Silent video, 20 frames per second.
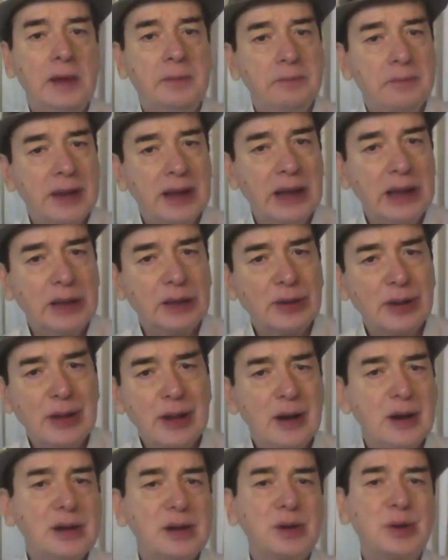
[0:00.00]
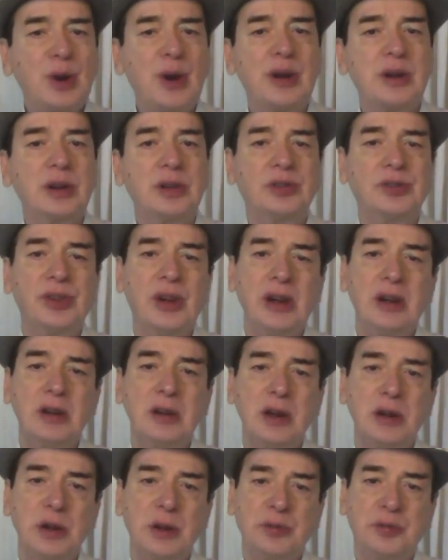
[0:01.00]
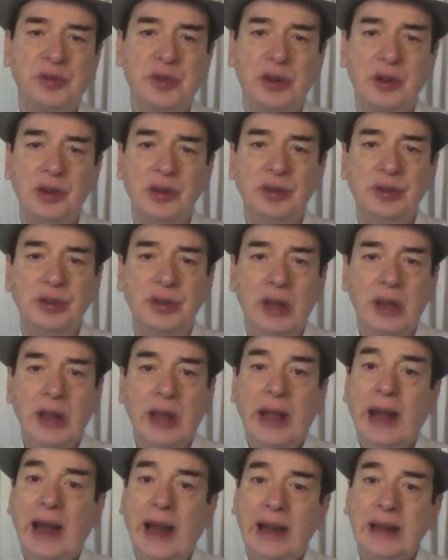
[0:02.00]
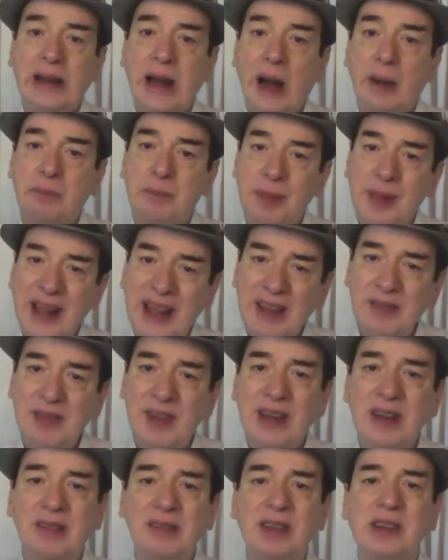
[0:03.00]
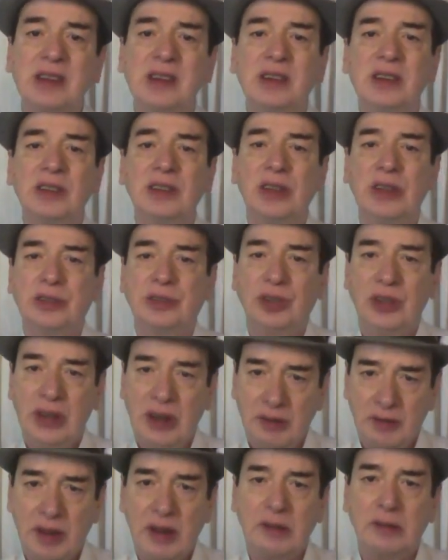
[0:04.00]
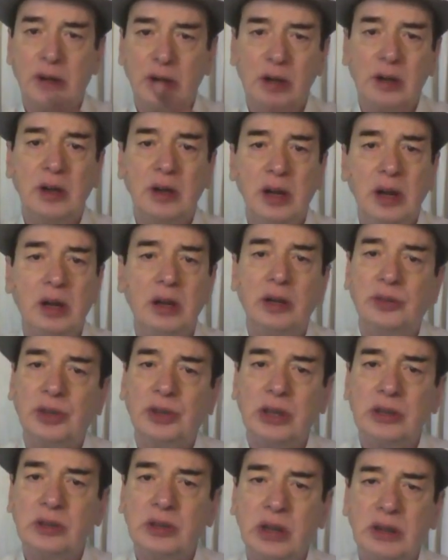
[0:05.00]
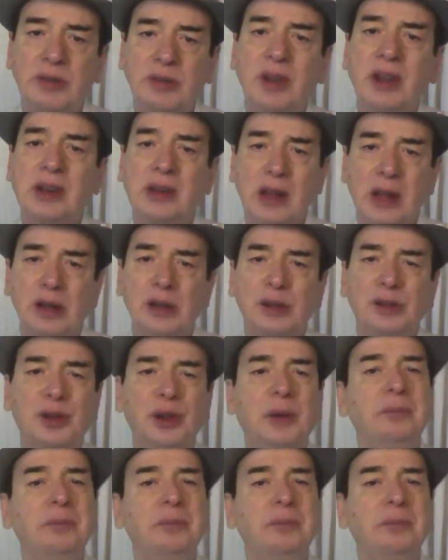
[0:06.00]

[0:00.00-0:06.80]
Please learn to understand the difference and apply wherever it is necessary. We have already discussed that where there is,